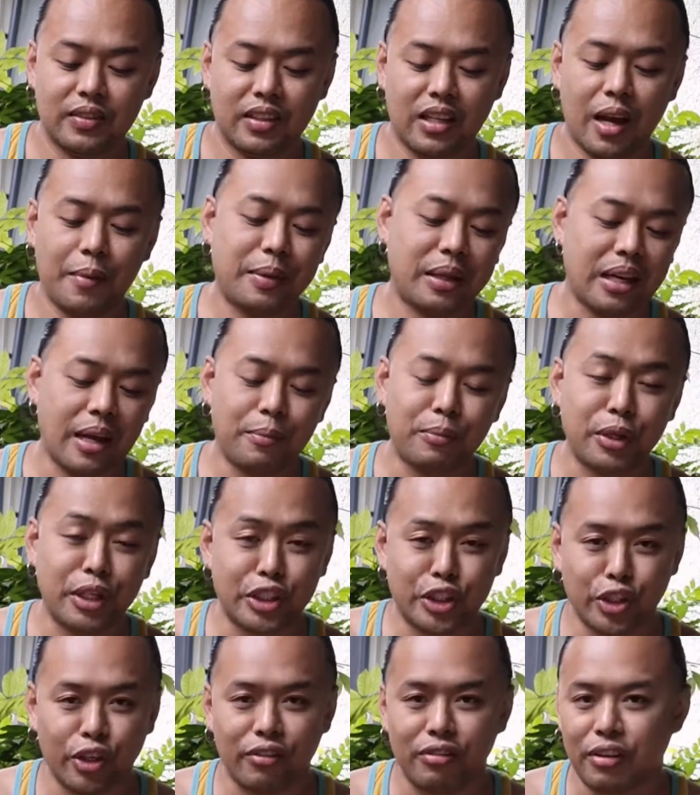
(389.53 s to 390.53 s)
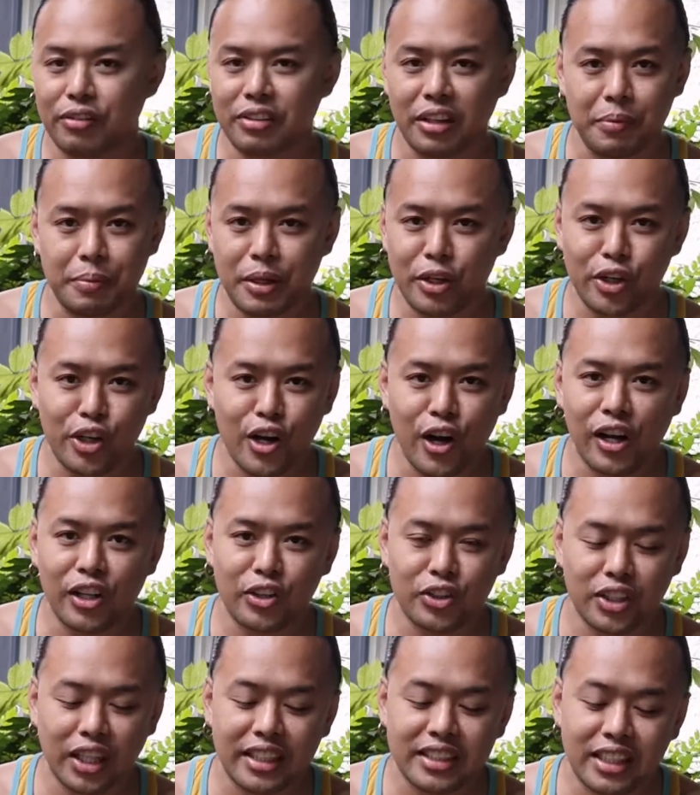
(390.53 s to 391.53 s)
I mean, I'm pretty sure if you're Filipino, you know how to
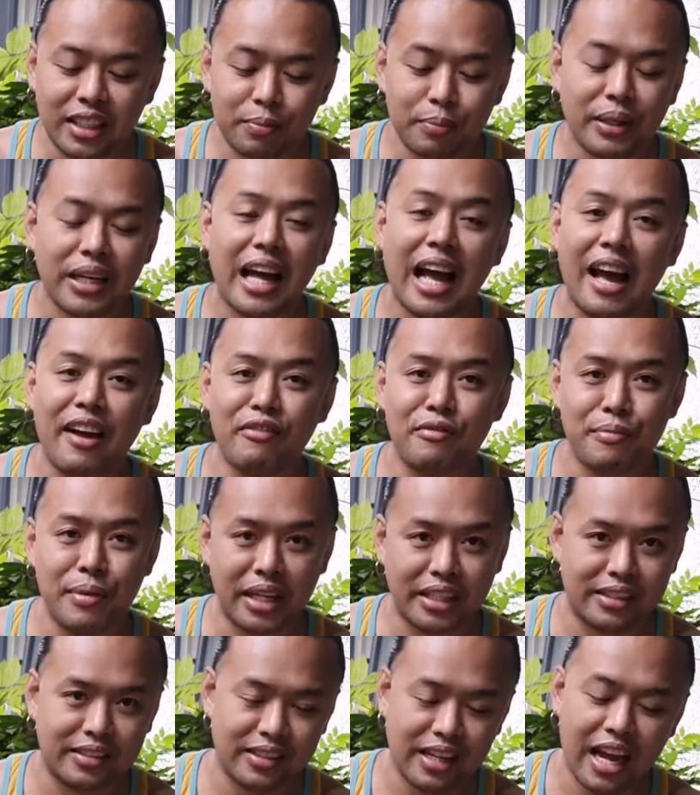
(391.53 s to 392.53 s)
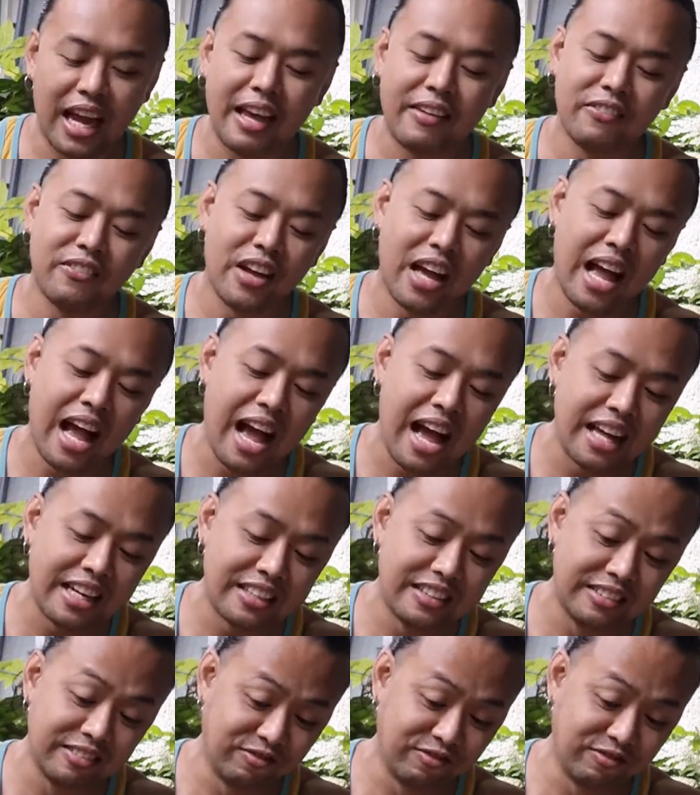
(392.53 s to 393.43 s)
slice it, but I have had